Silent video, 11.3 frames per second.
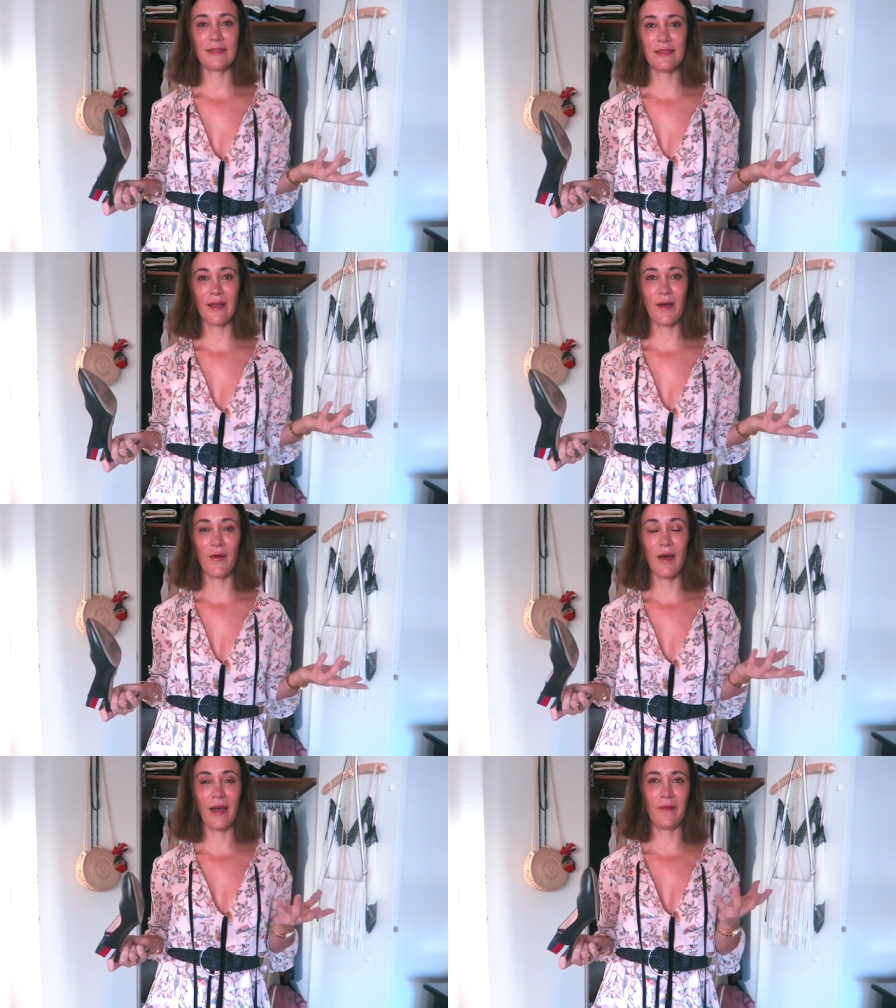So
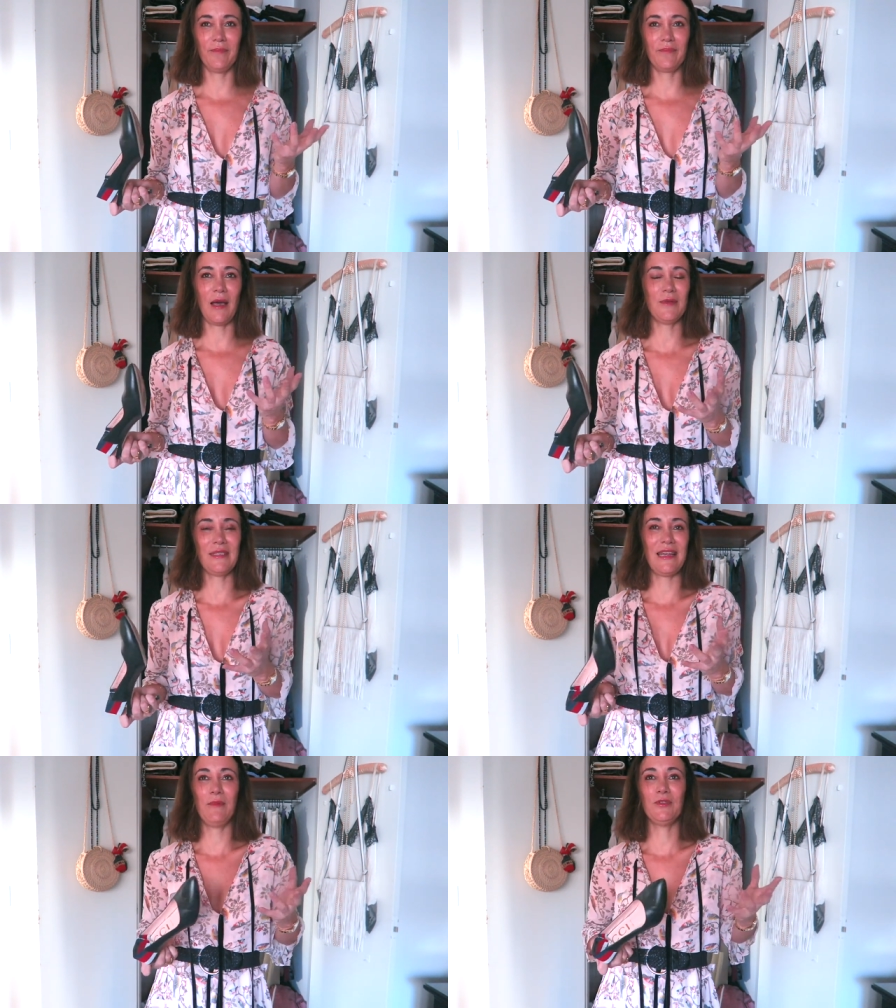I, I
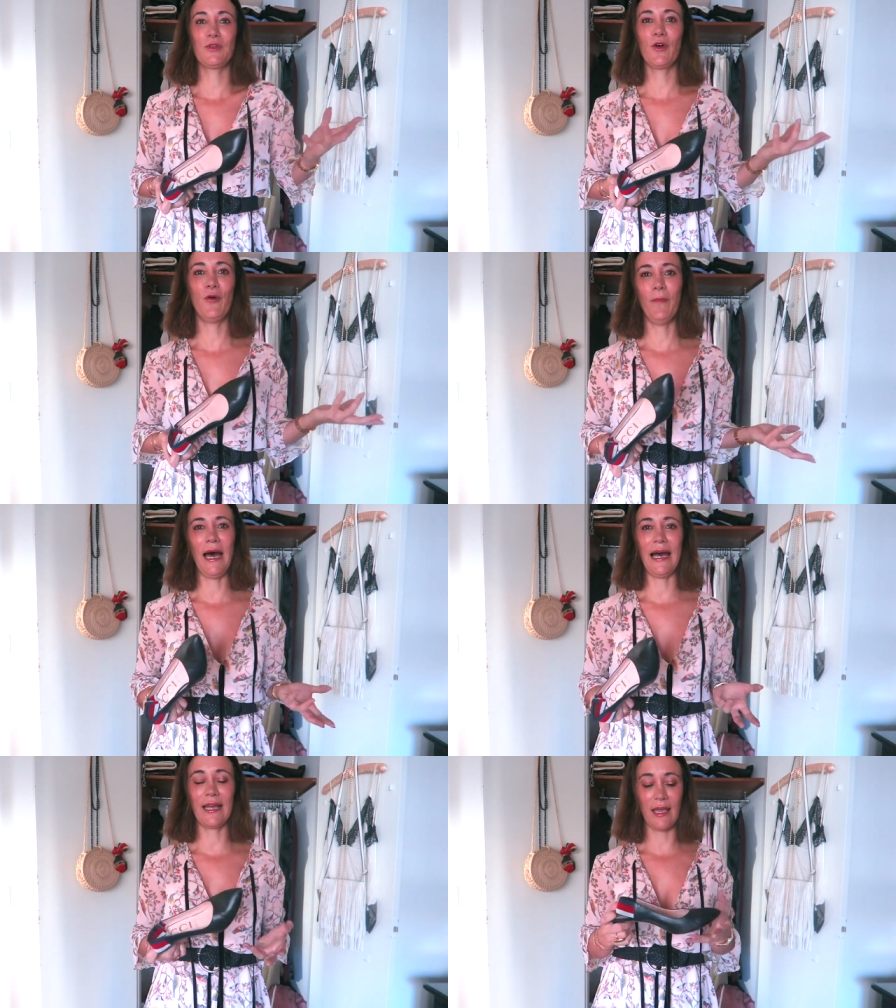wasn't able to go
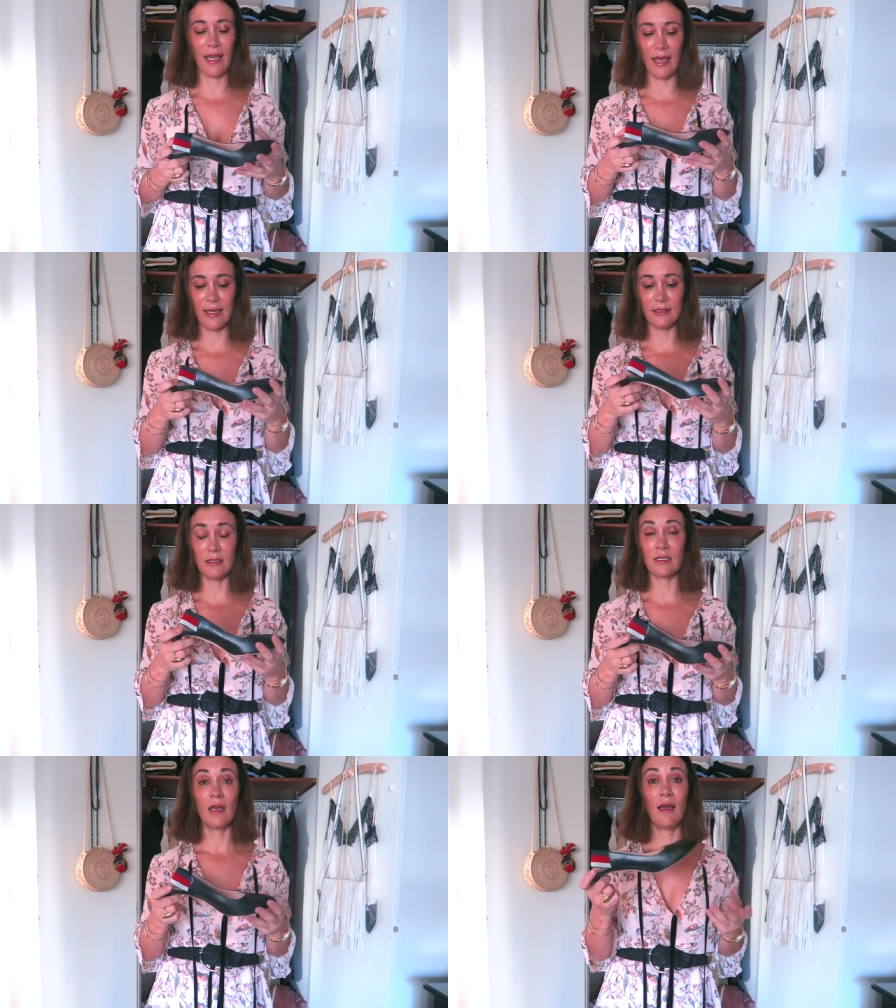back
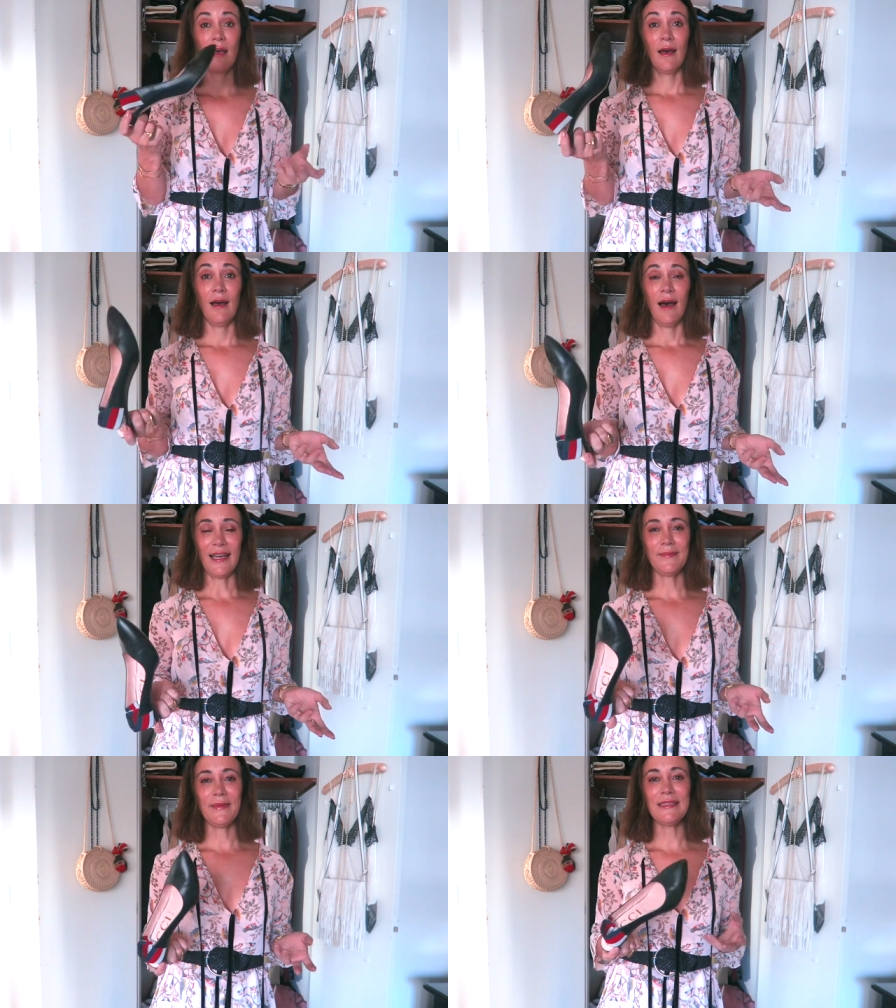and
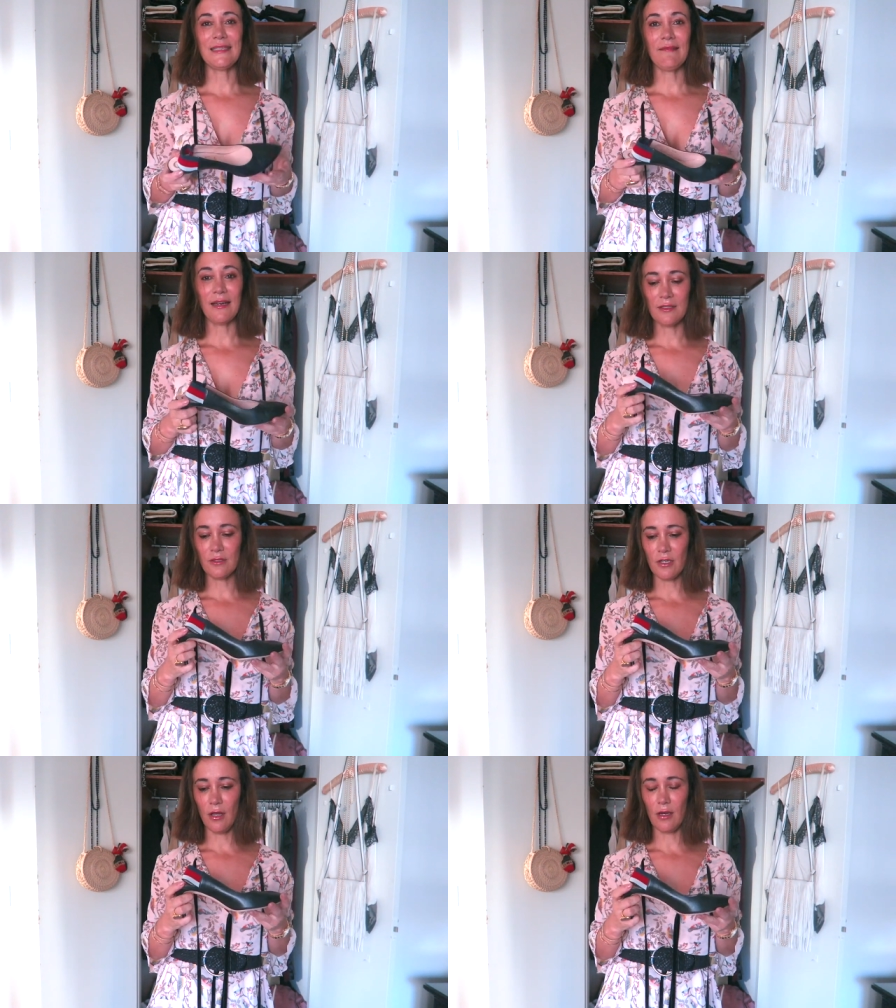I spent
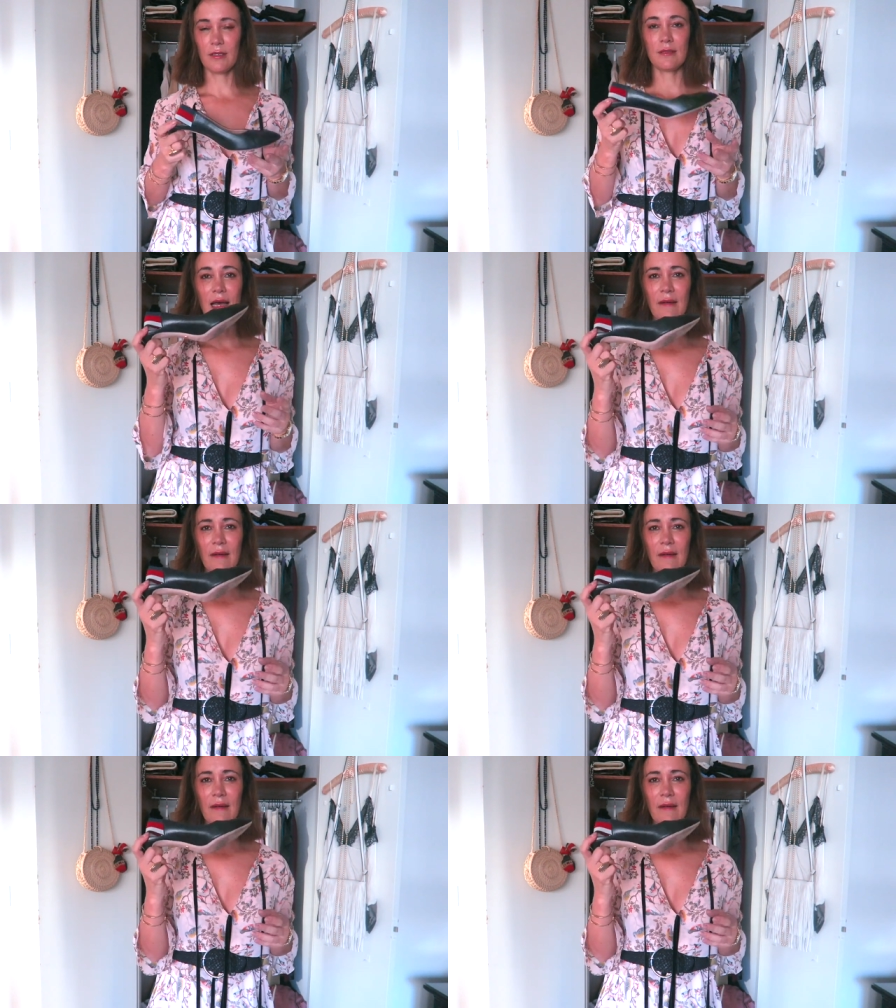$700.